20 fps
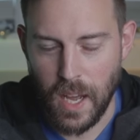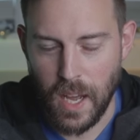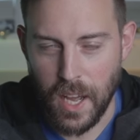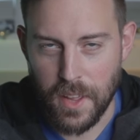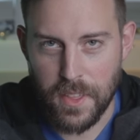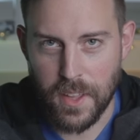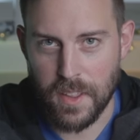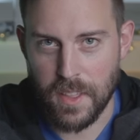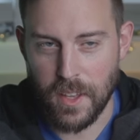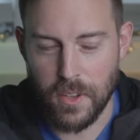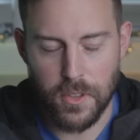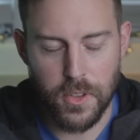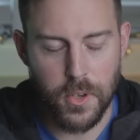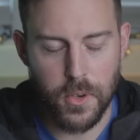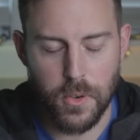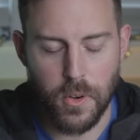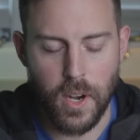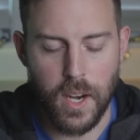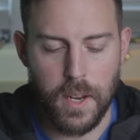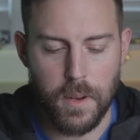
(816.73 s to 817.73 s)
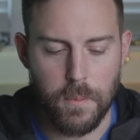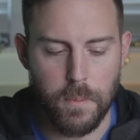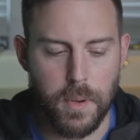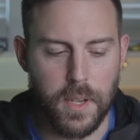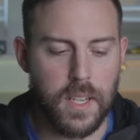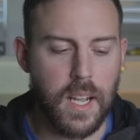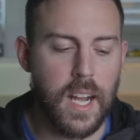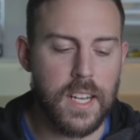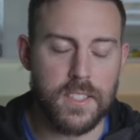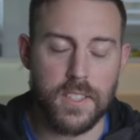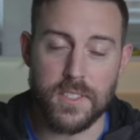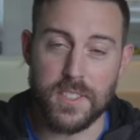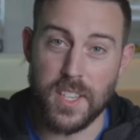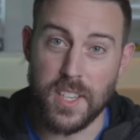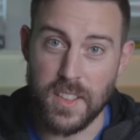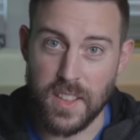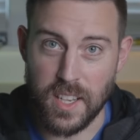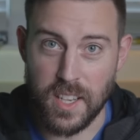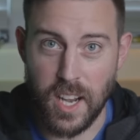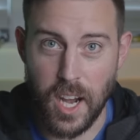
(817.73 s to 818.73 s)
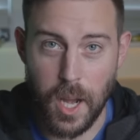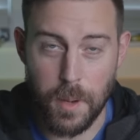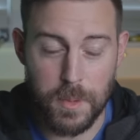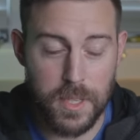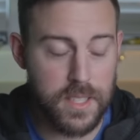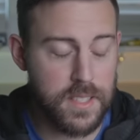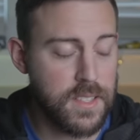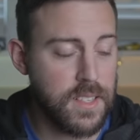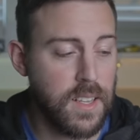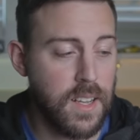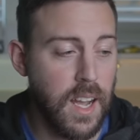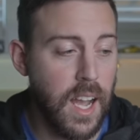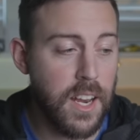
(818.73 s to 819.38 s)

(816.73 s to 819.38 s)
I think they'll do great. But guys, I'll see you in the comments.